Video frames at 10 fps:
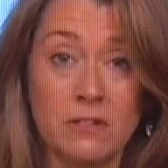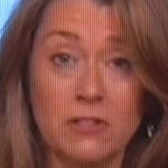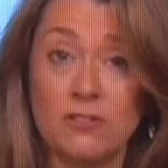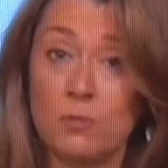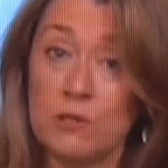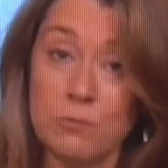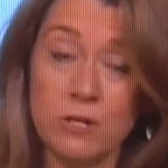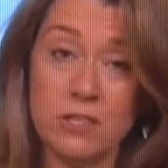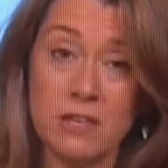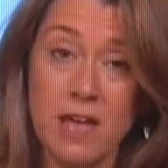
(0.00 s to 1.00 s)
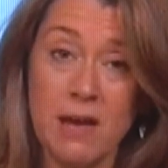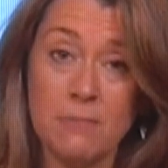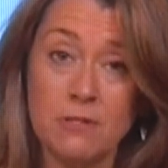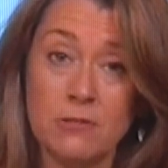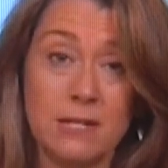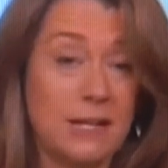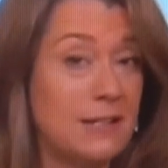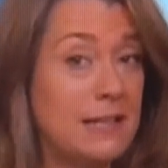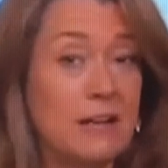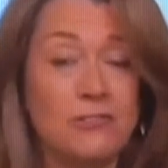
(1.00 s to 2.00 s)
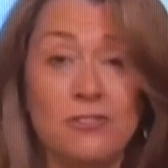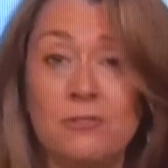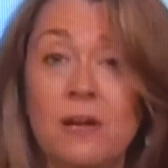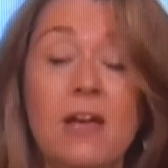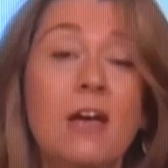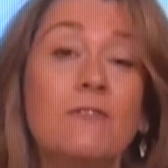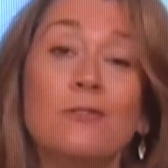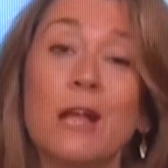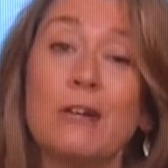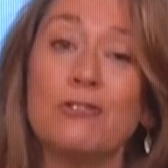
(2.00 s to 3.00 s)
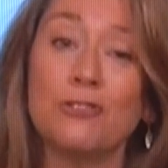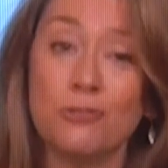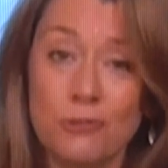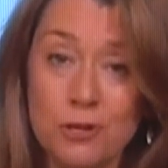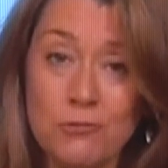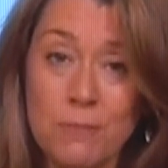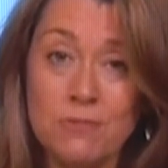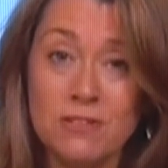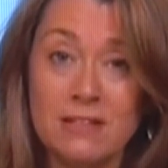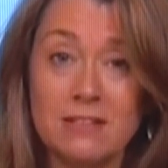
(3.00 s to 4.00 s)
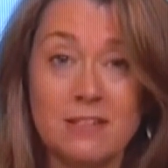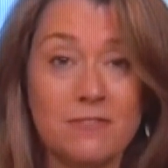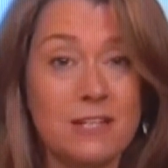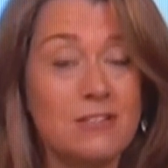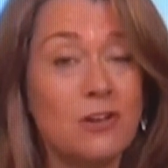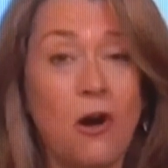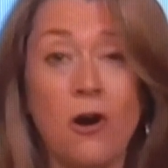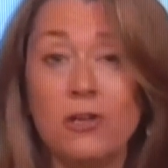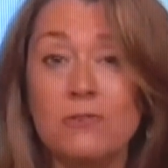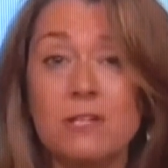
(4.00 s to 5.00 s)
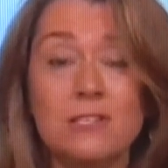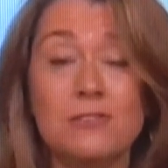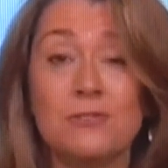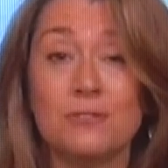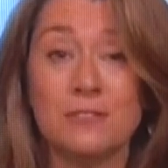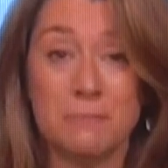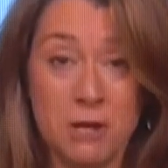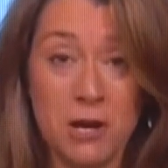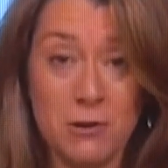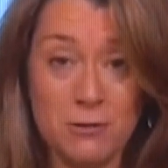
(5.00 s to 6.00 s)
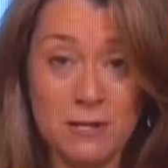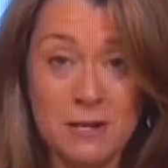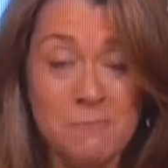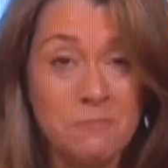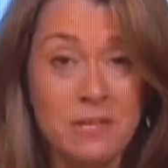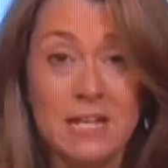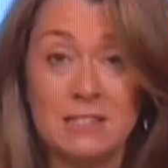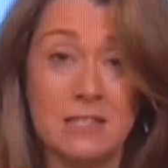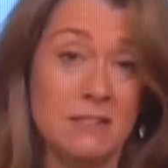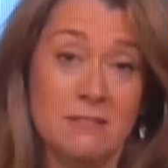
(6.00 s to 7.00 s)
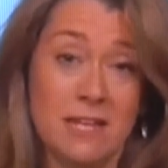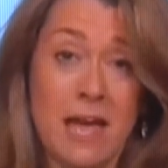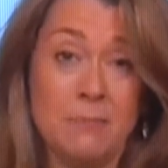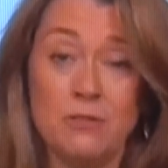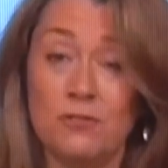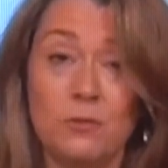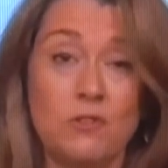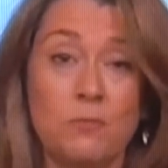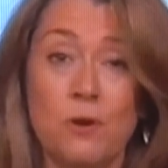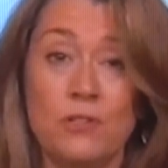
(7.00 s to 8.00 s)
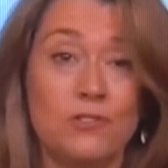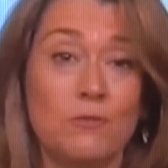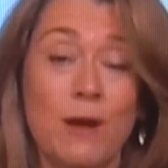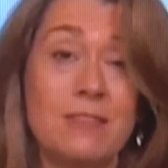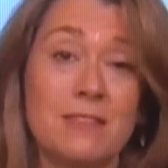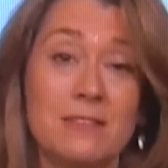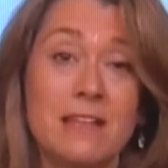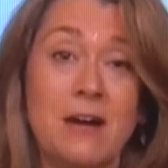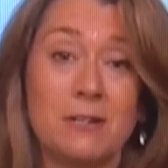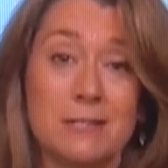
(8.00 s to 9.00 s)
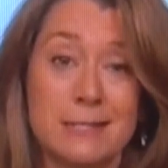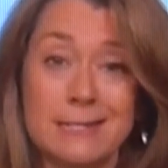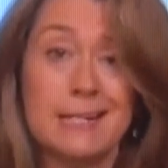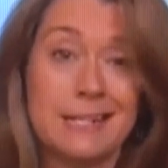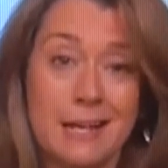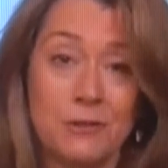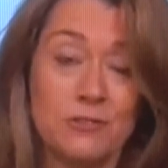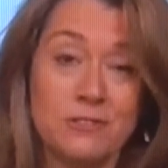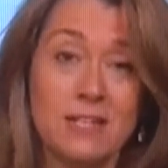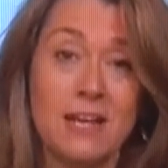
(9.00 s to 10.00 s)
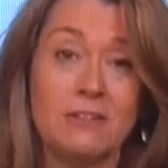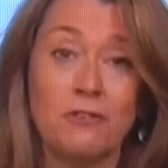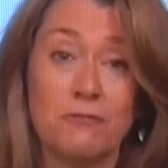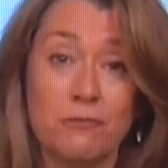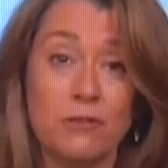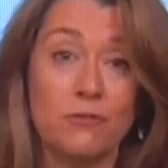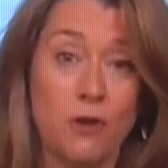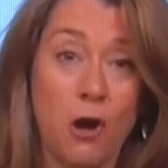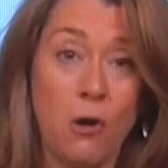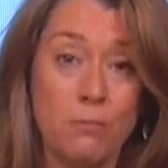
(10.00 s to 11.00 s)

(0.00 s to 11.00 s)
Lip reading: The switchboard at the Capitol can connect you. If you're not sure who your representative is, all you need is your zip code. The Capitol switchboard, you should write this down and stick it on a yellow sticky on your fridge for all